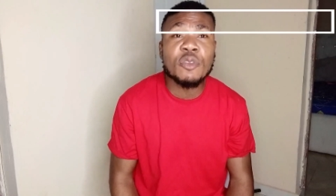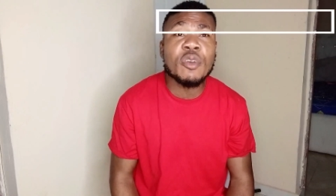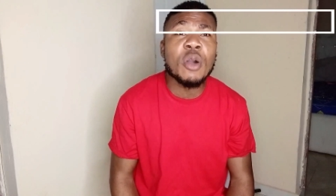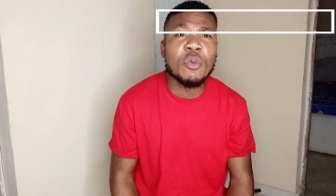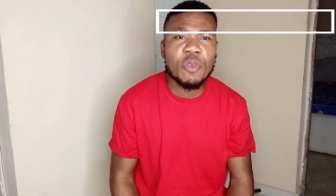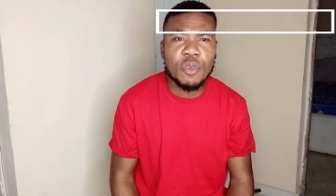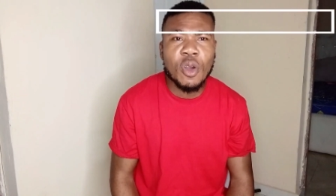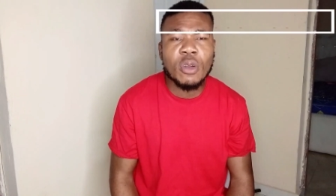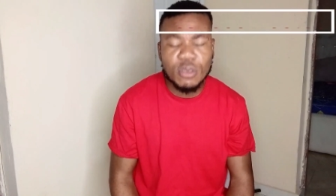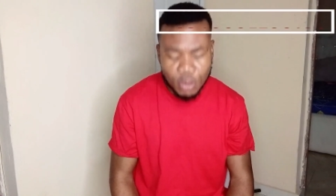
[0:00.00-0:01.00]
so far we've
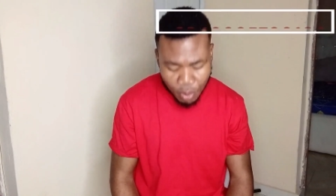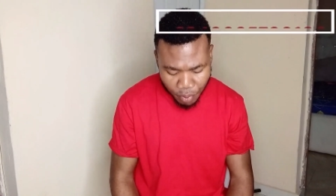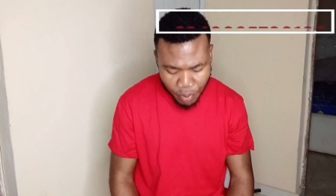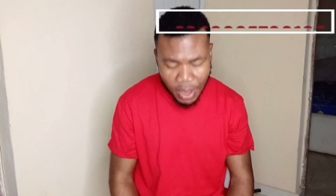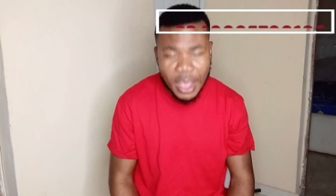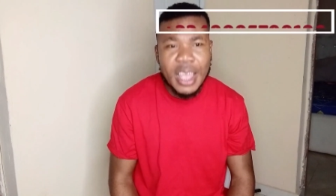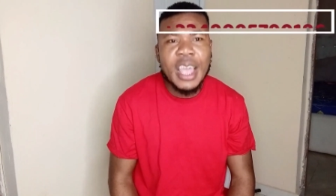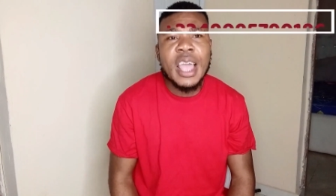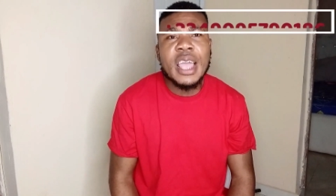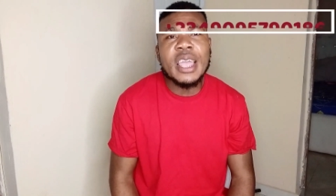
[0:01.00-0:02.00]
gone so far.
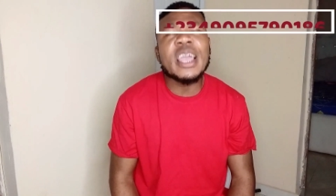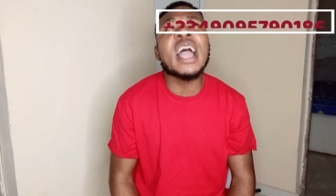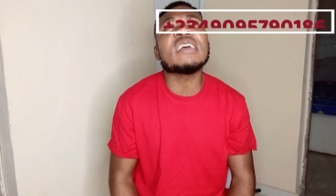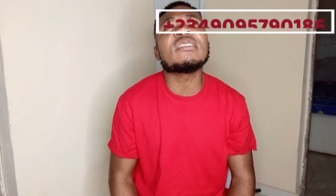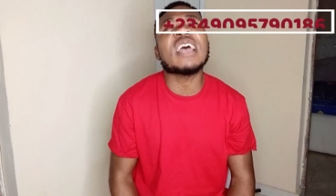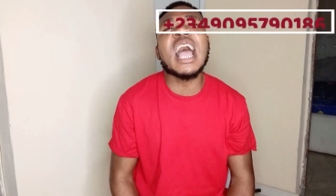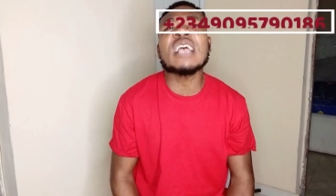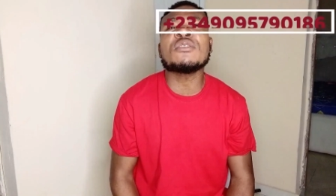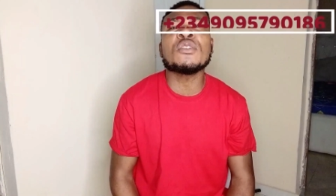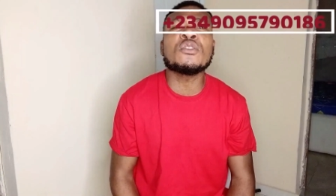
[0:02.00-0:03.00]
Yes,
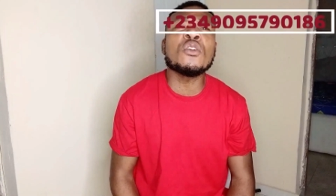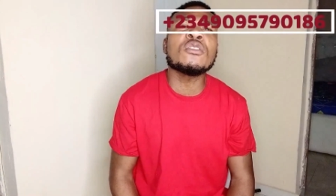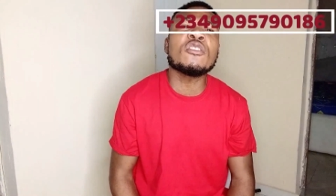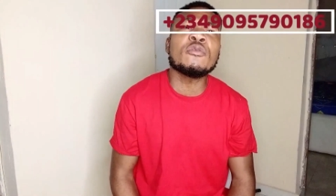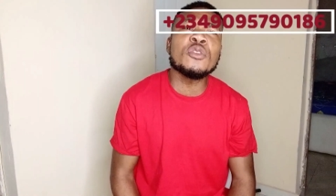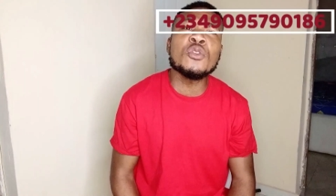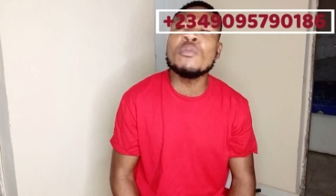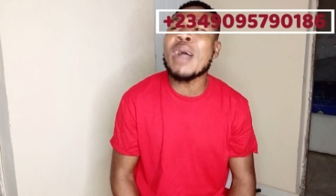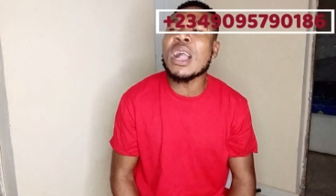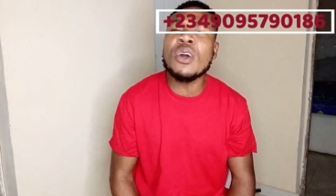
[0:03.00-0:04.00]
as for those of
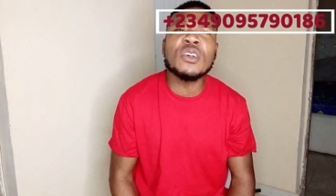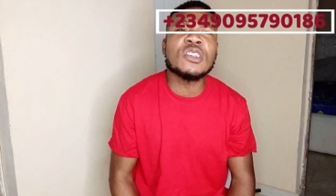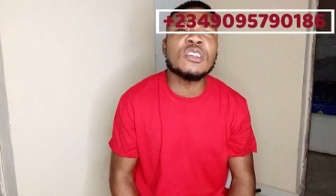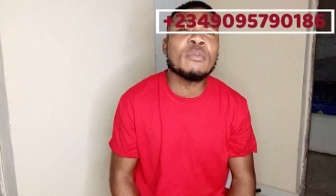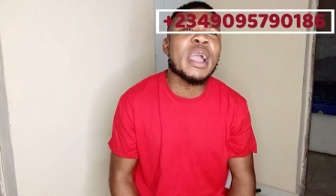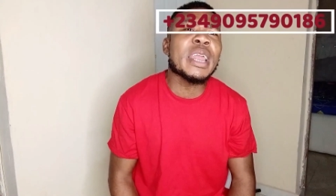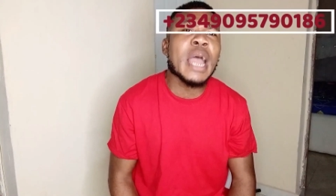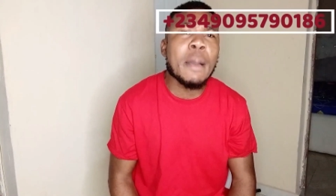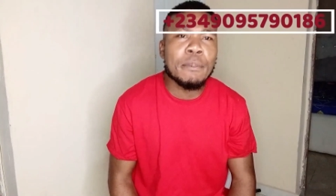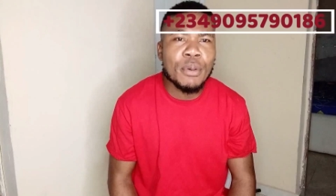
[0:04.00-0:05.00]
you, my customer
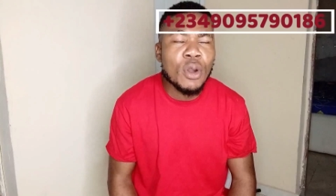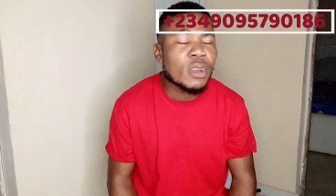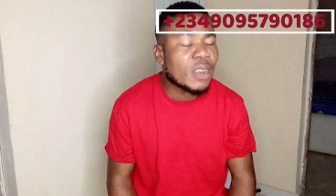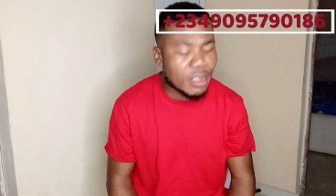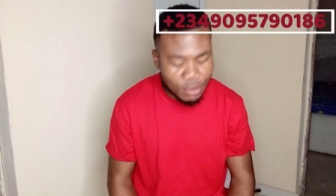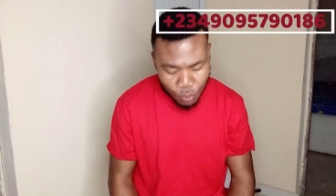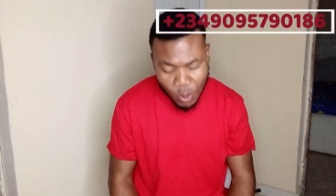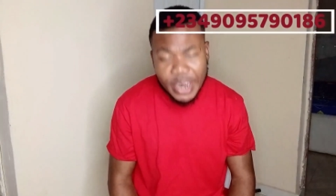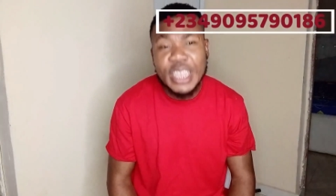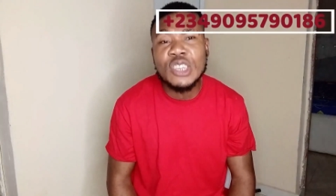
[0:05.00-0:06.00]
in abroad, there's
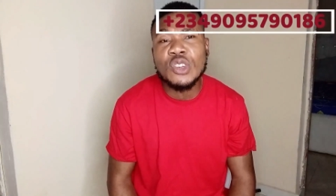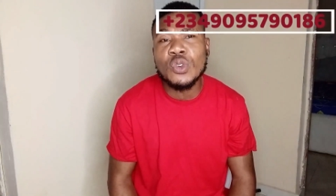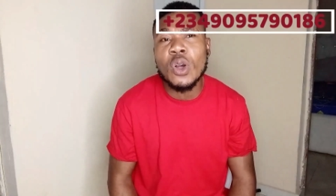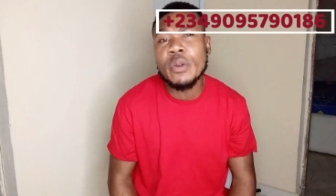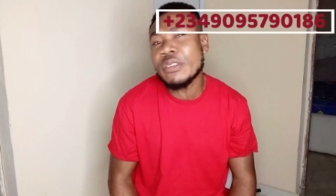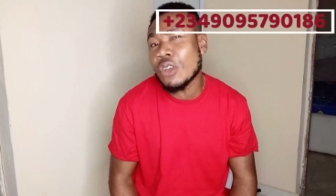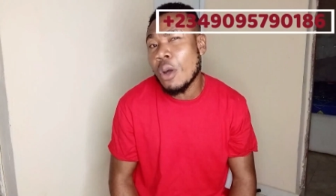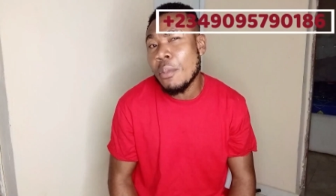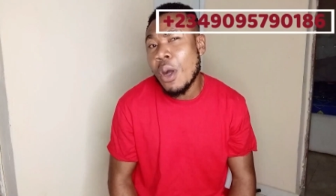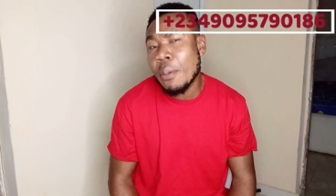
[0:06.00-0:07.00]
one issue always
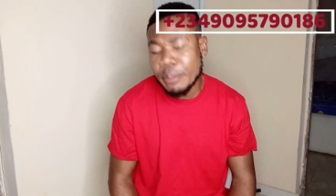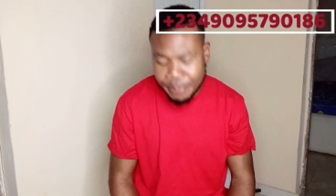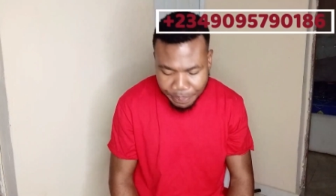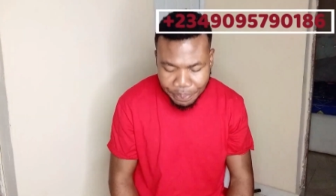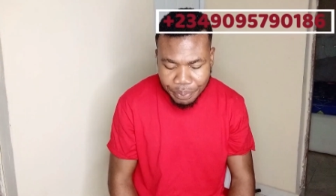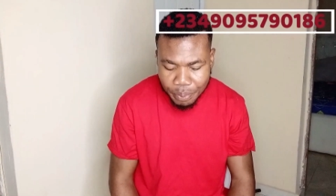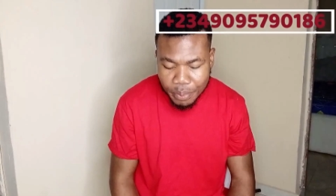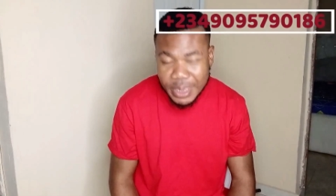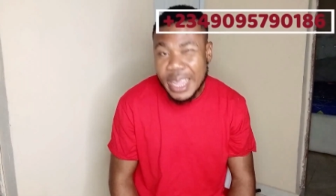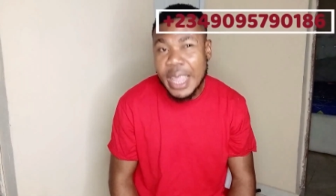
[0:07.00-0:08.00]
come up
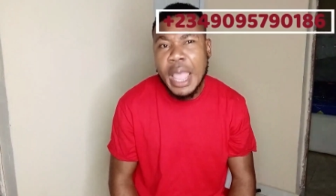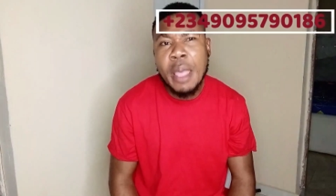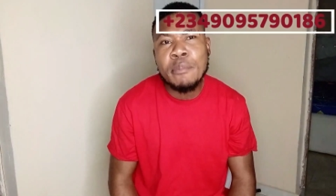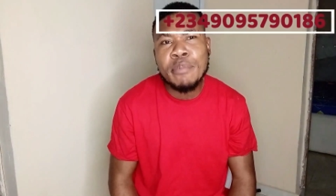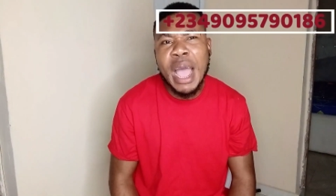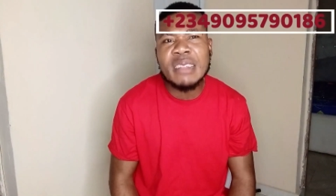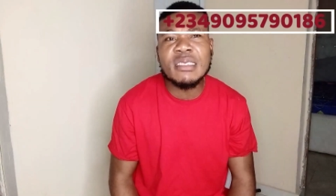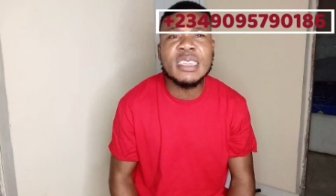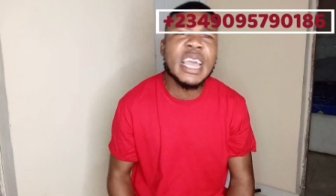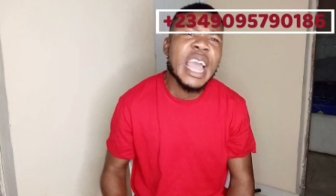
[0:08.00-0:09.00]

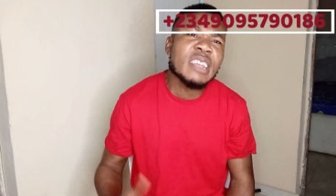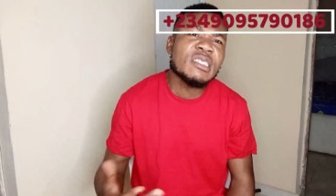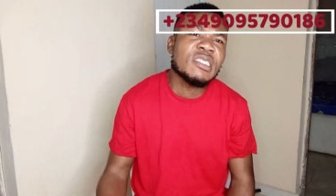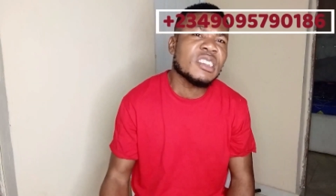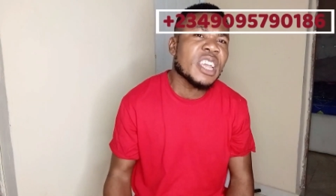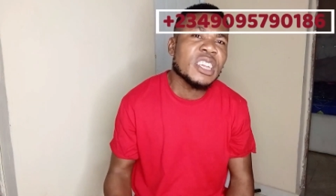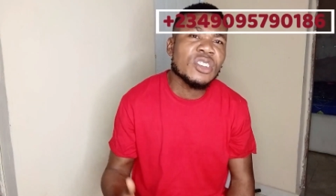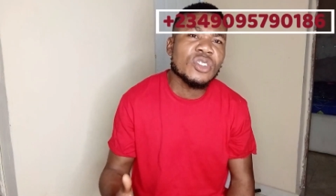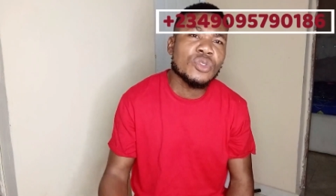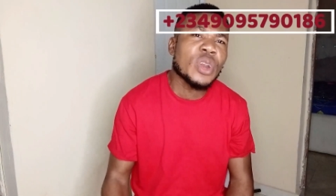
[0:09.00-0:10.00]
about the
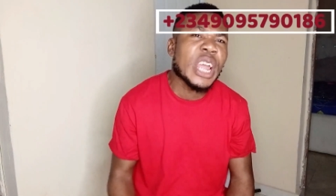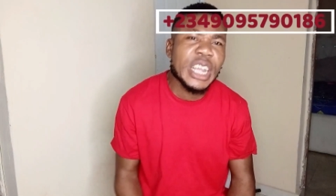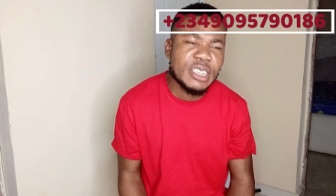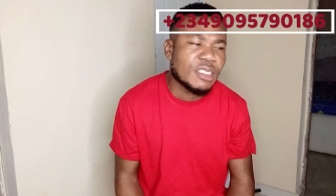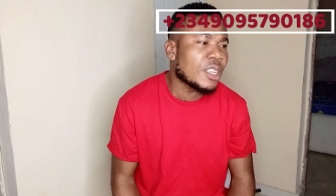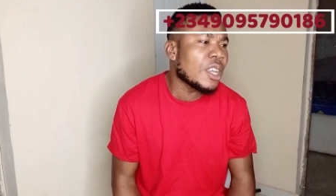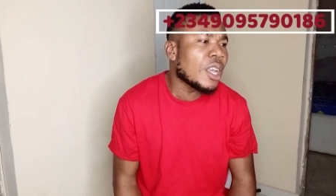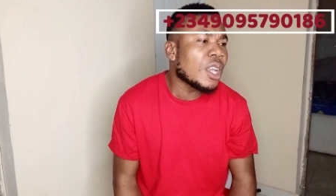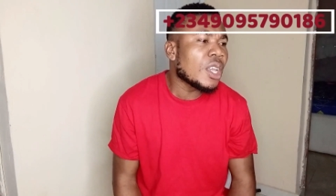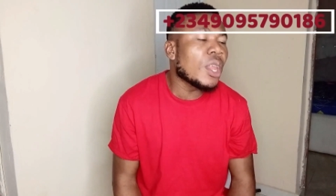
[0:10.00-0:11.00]
exchange rate.
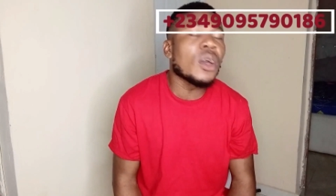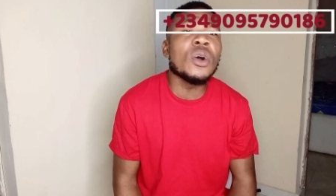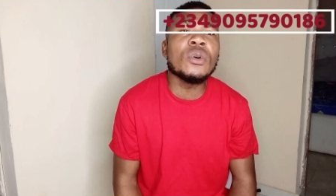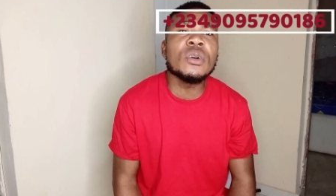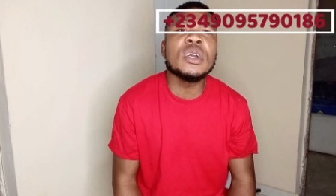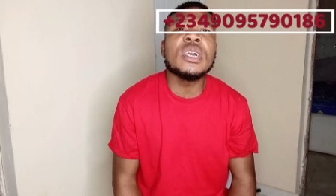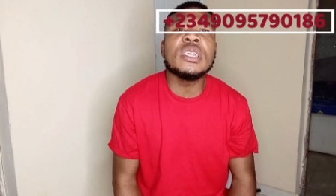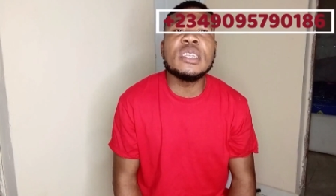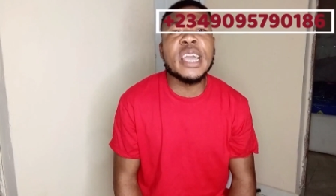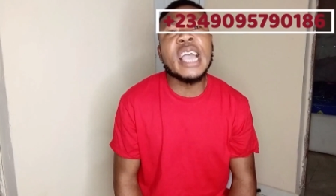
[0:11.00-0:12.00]
You know,
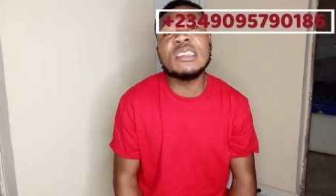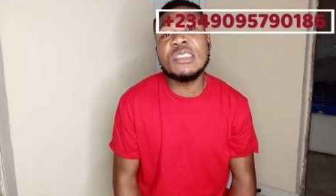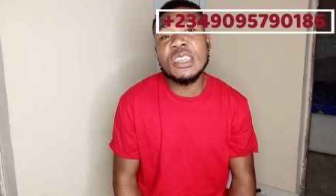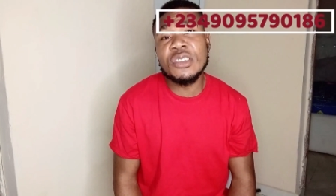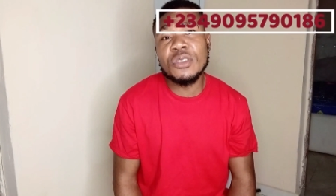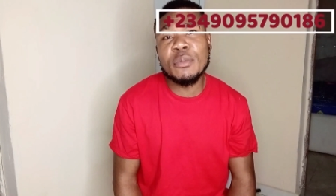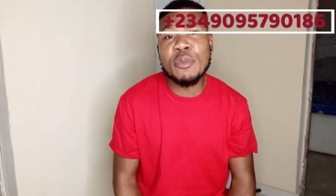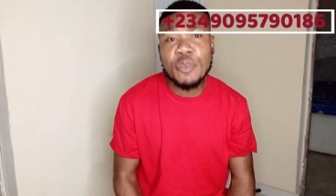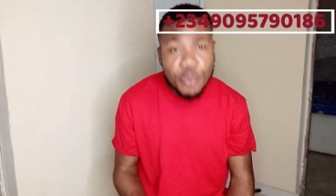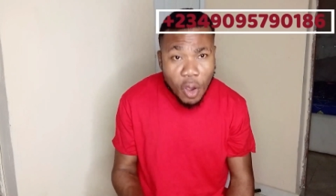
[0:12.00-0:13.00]
the exchange rate
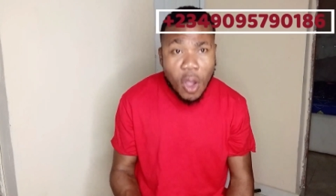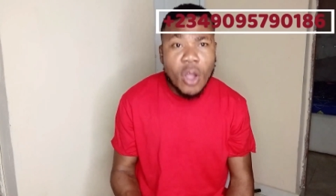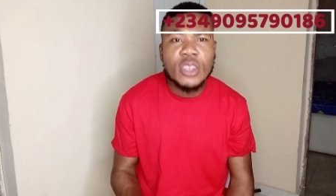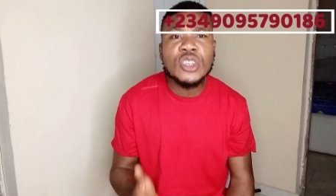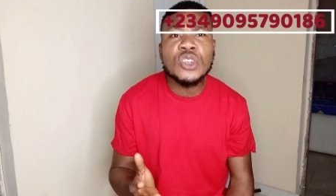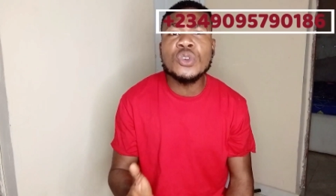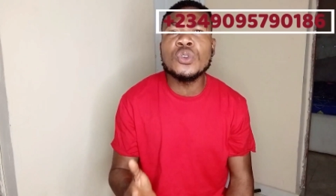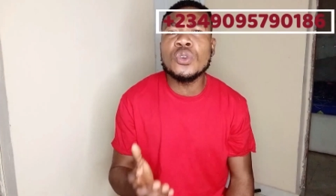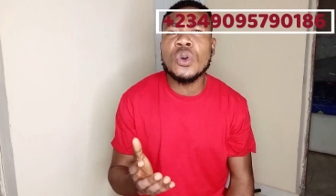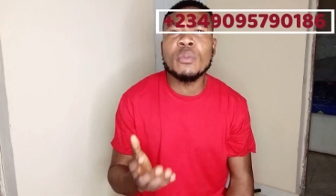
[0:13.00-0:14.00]
before
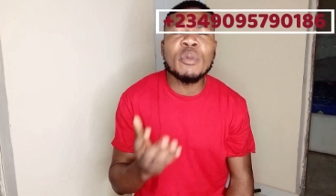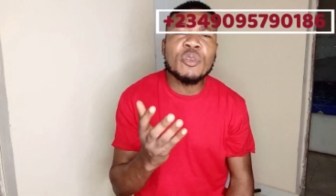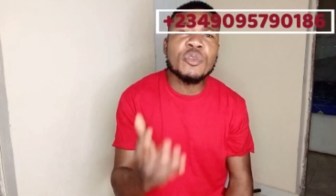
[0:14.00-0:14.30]
you